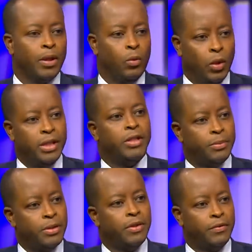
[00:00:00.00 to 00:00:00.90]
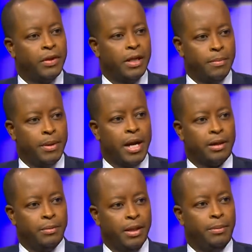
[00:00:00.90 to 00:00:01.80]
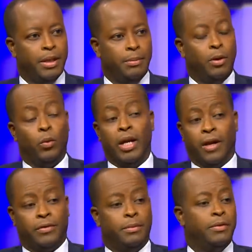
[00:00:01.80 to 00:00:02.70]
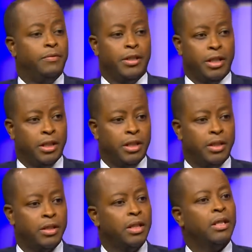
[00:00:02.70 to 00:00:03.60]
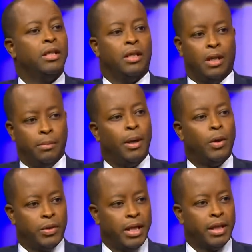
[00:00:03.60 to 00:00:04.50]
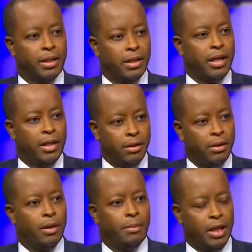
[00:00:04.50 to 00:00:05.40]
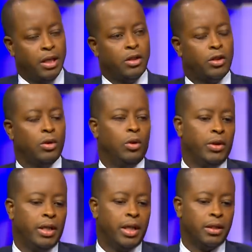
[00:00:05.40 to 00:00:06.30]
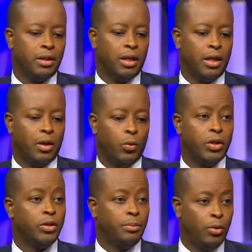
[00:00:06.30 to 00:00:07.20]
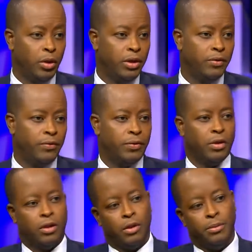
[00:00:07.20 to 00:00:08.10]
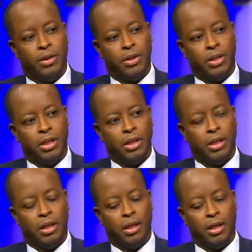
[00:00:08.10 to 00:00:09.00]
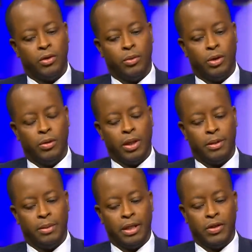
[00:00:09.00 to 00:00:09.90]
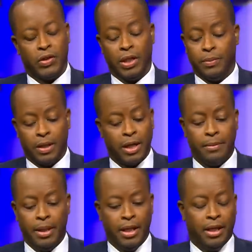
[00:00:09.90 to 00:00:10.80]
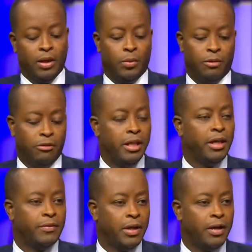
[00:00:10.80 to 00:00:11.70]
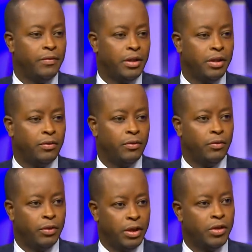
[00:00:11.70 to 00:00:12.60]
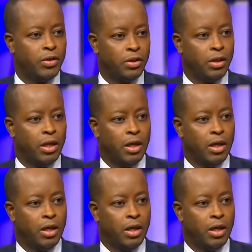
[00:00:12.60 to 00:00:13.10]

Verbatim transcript: what the specific impact may be, but we have to be vigilant about that, and making sure that we're supportive to our community as we do that. But at the same time, we really have to advocate for this